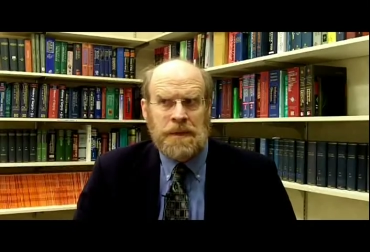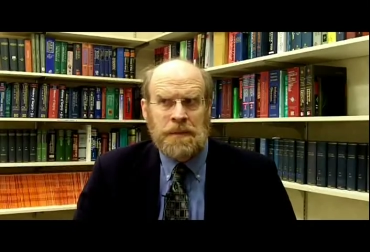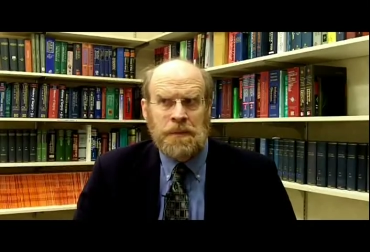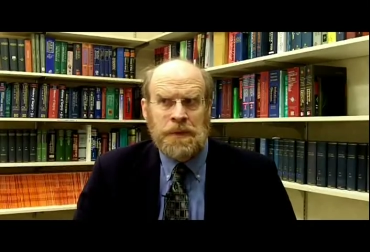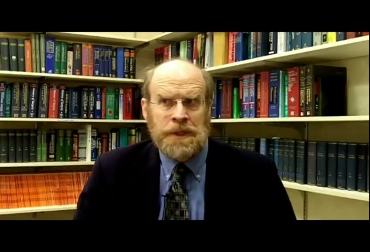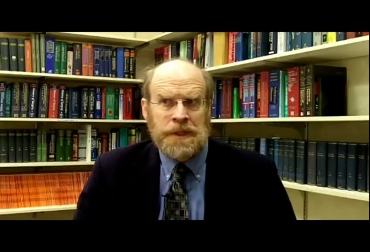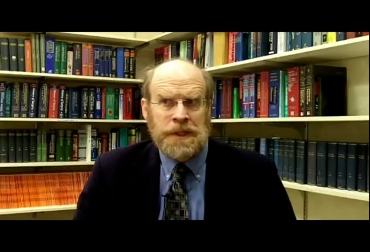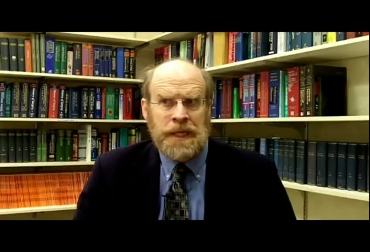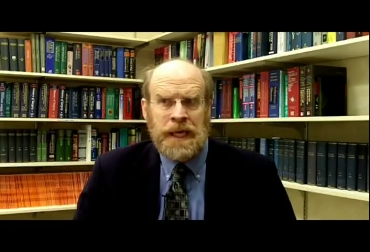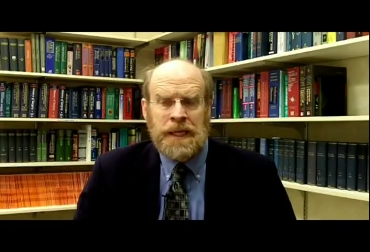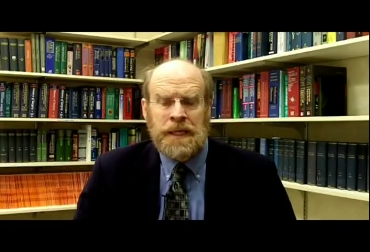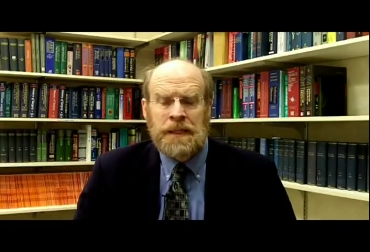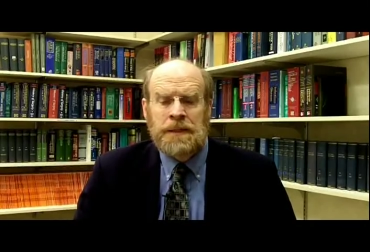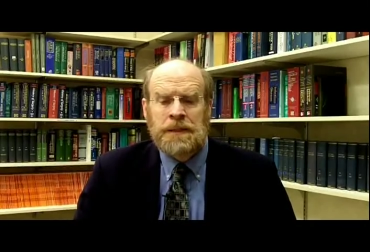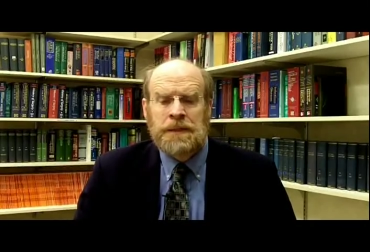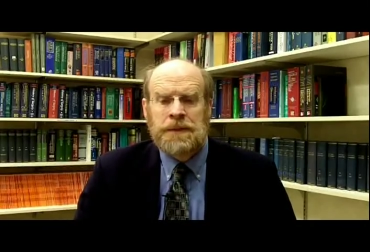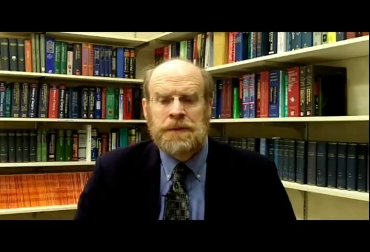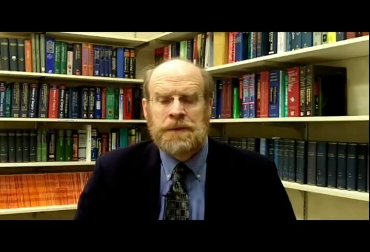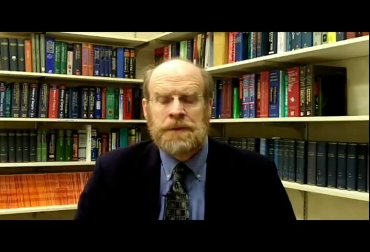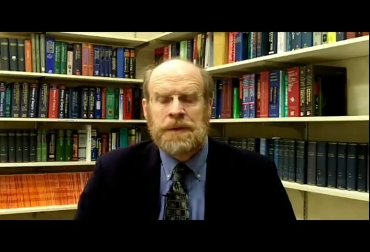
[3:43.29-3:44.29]
which can
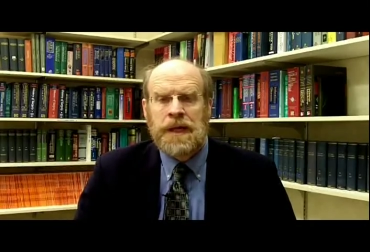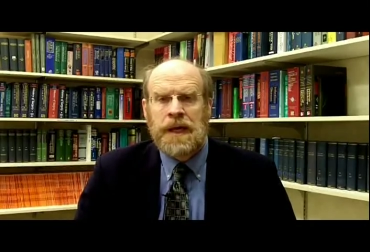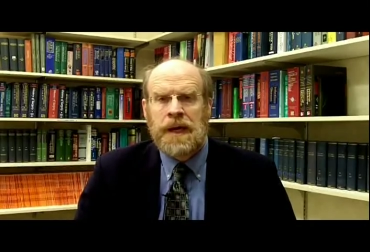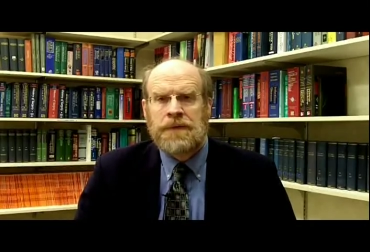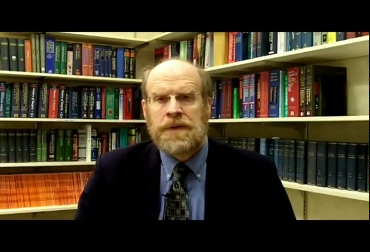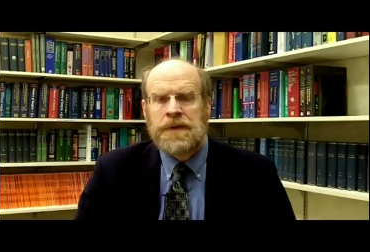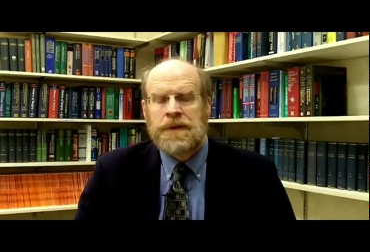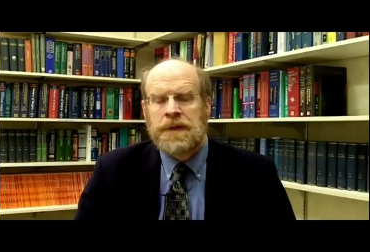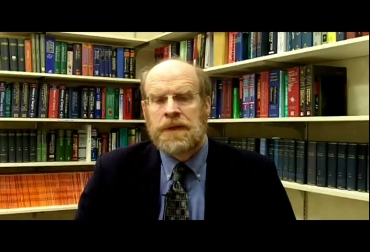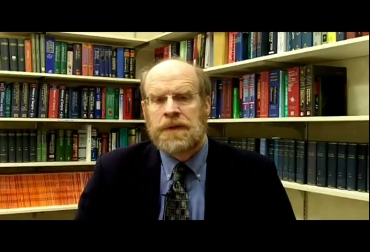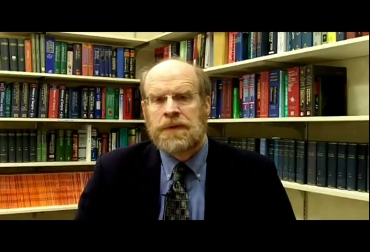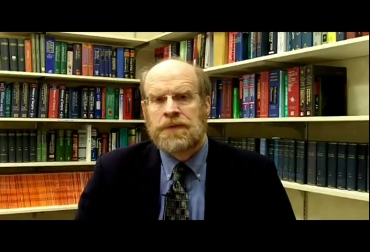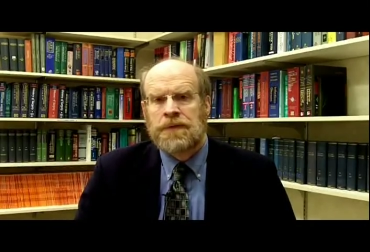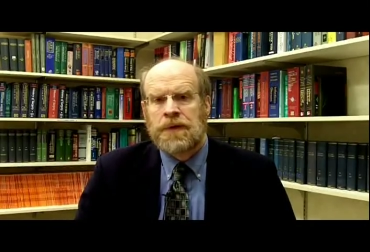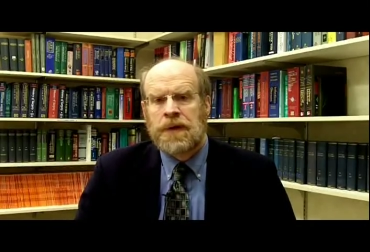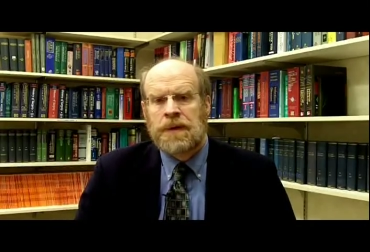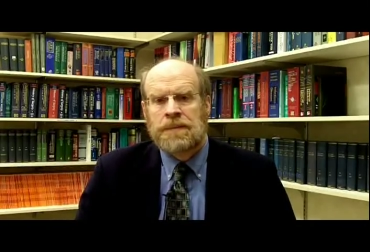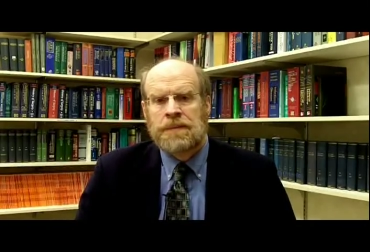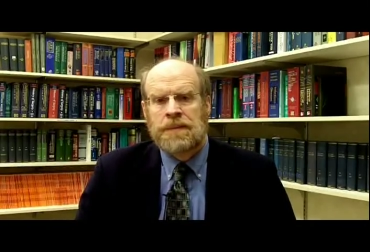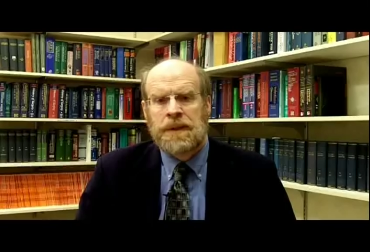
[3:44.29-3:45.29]
include everything
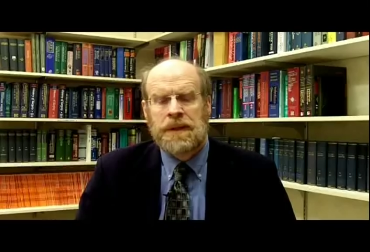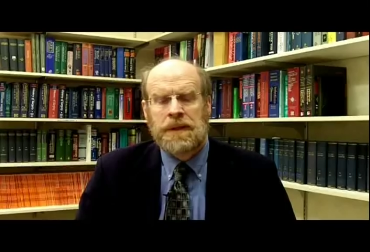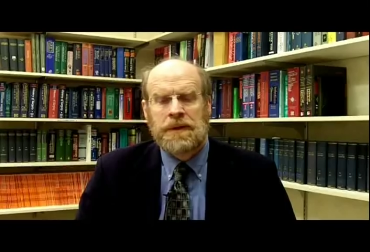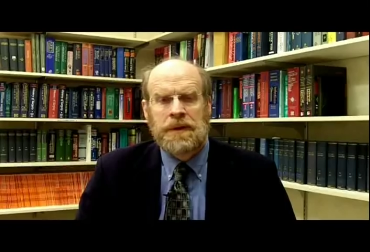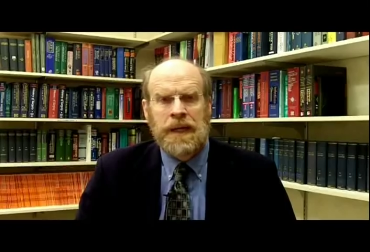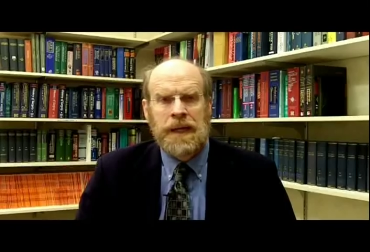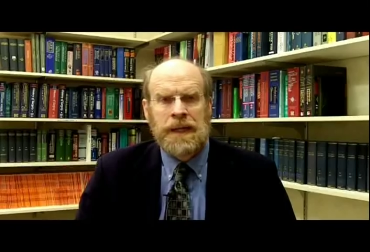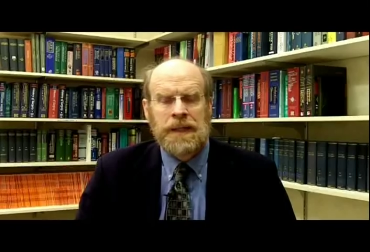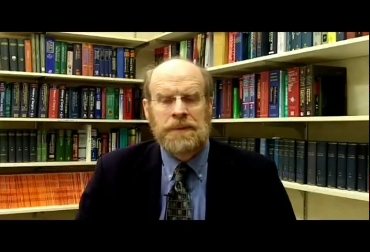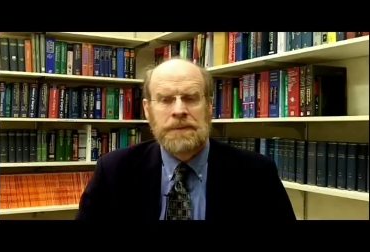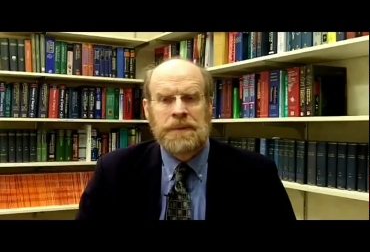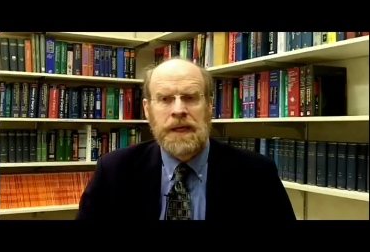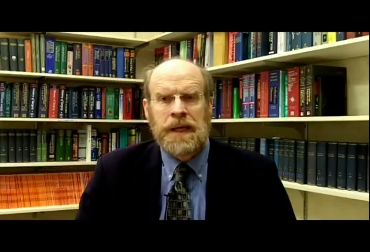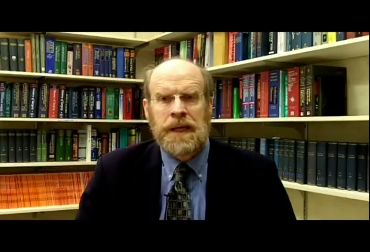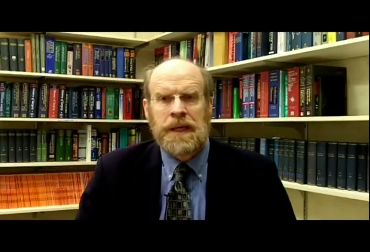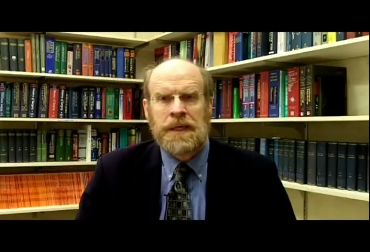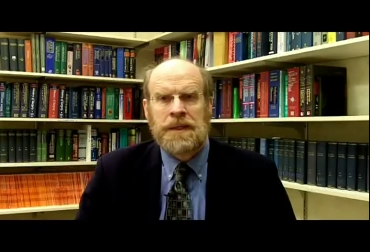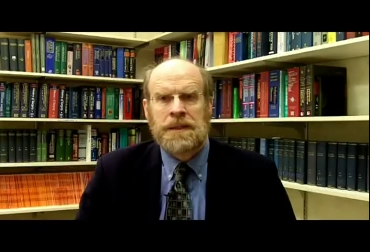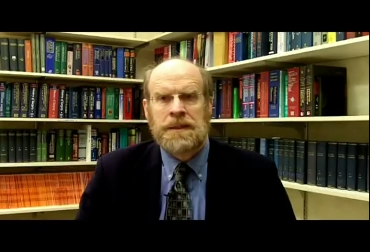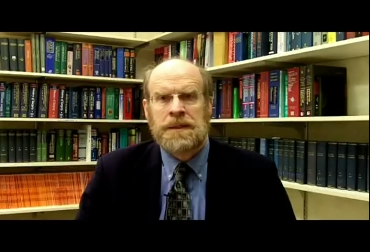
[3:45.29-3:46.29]
from chronic
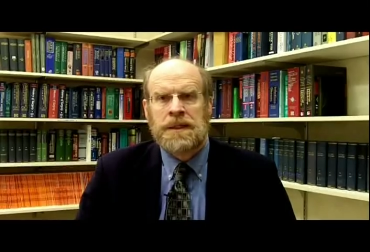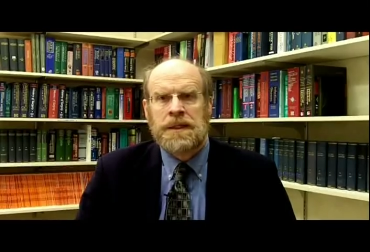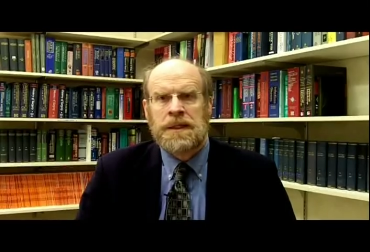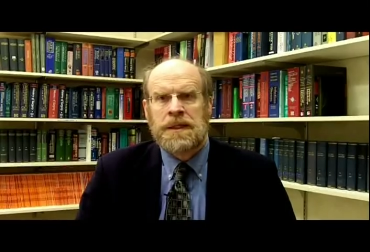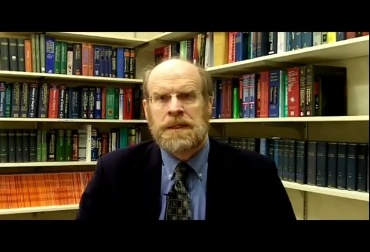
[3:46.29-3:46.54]
pain